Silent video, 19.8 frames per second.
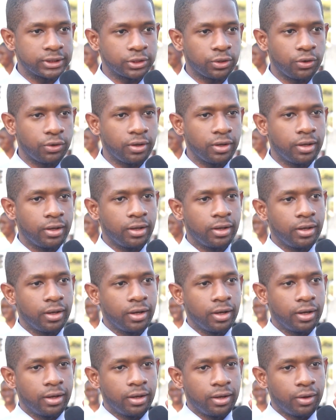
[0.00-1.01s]
So
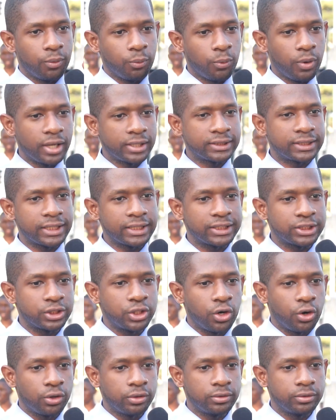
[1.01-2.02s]
once it's
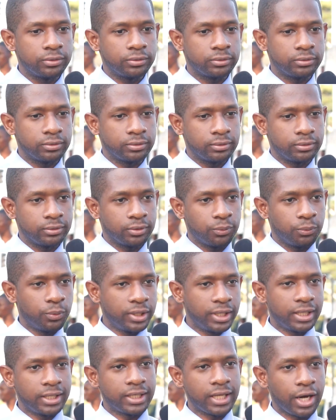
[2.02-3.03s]
done
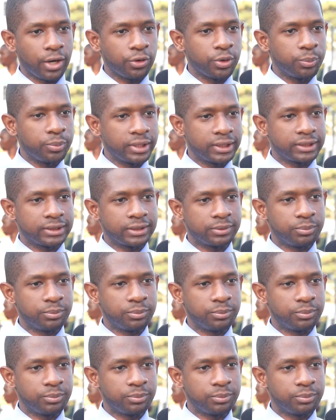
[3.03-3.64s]
within that remit,